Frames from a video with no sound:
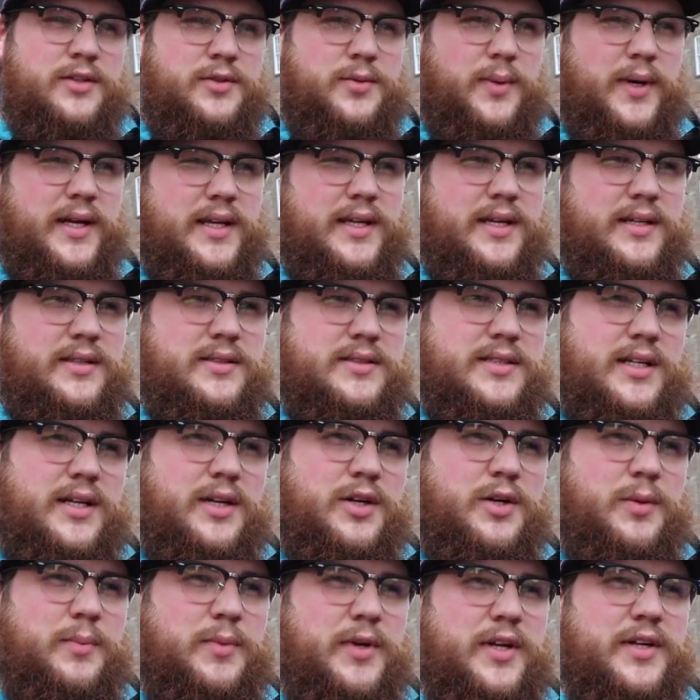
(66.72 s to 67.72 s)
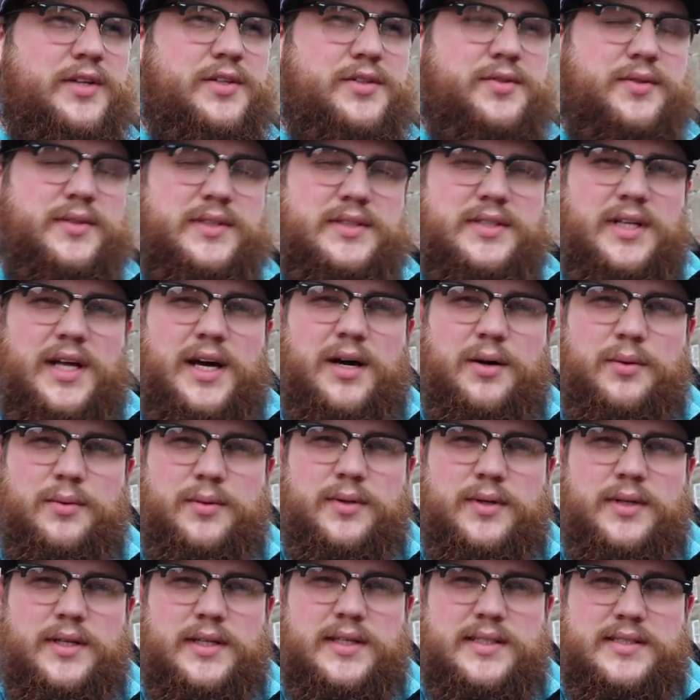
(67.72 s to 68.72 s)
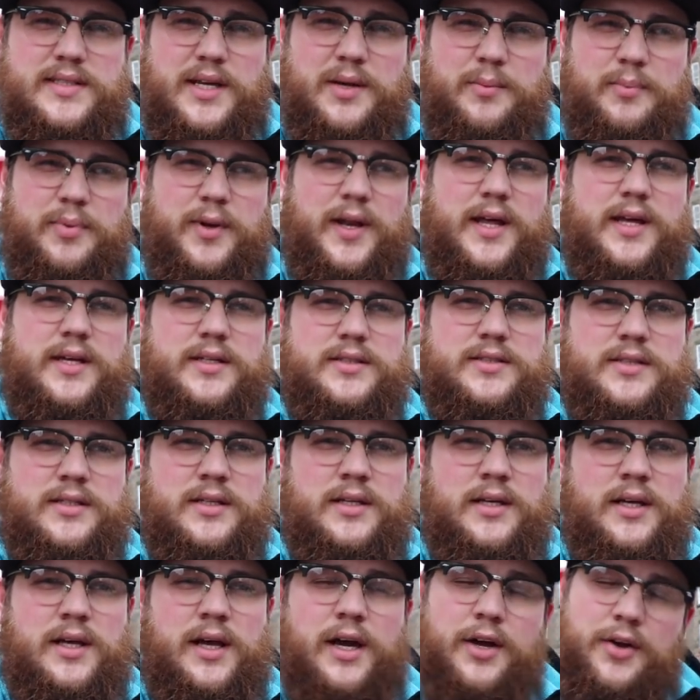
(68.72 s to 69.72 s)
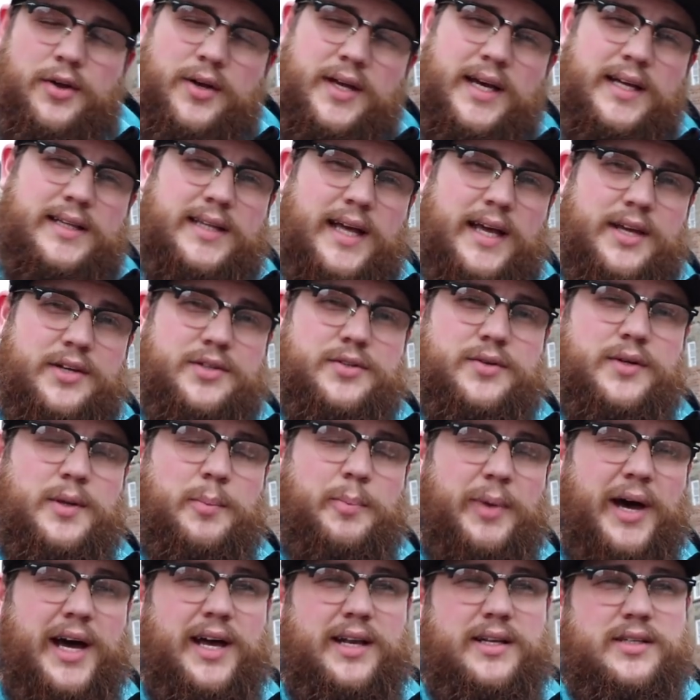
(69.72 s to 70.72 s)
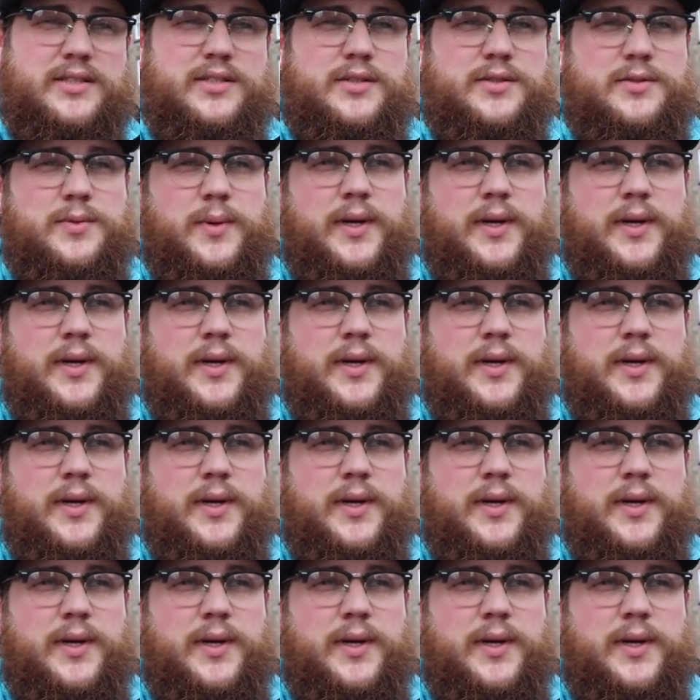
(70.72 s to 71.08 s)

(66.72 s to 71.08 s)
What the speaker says: Dwight Gayle's had a couple of injuries now in the same place. I know he had that injury at Palace as